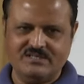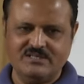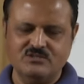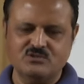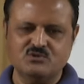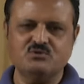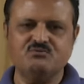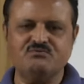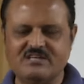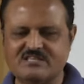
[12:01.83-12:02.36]

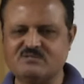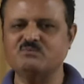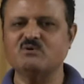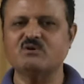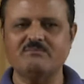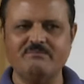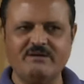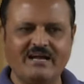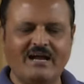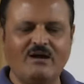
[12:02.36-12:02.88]
So, first book
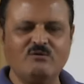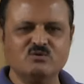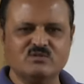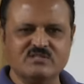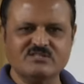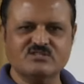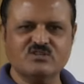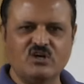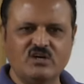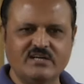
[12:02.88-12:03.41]
of accounts
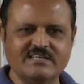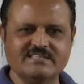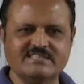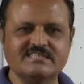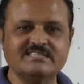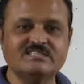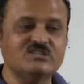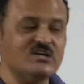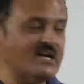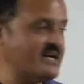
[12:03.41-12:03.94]
is called as the
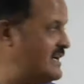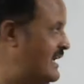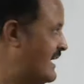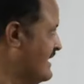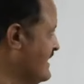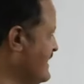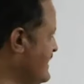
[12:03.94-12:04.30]
journal.